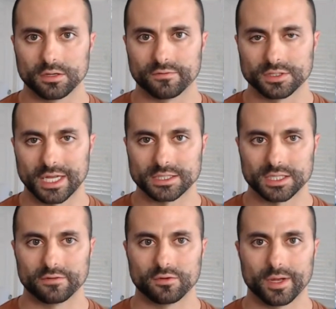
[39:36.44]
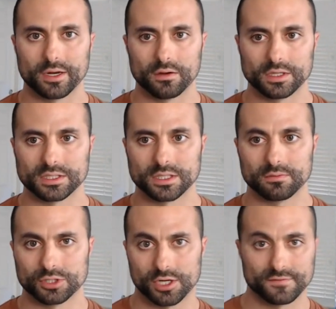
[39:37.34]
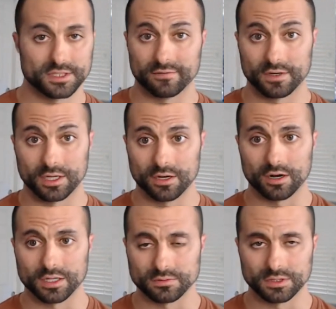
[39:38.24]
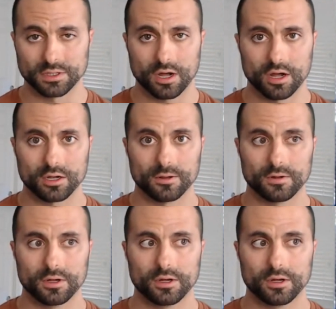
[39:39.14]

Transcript: So if you're sensitive, you may notice some shifts even here as we talk